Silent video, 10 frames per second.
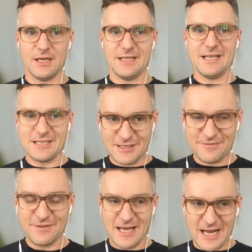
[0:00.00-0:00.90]
If you
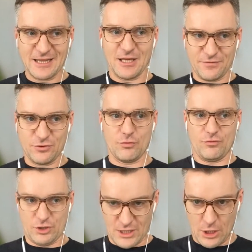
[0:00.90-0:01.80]
call the policies
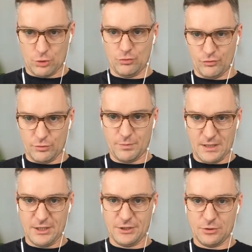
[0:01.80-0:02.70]
of Europe and the
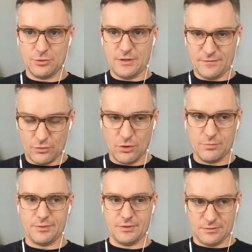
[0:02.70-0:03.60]
US a
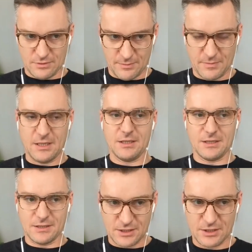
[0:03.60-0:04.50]
deception, then
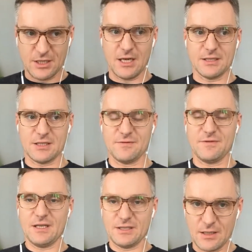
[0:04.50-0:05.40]
why are you going
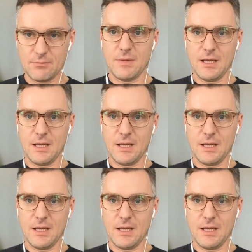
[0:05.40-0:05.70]
along with it?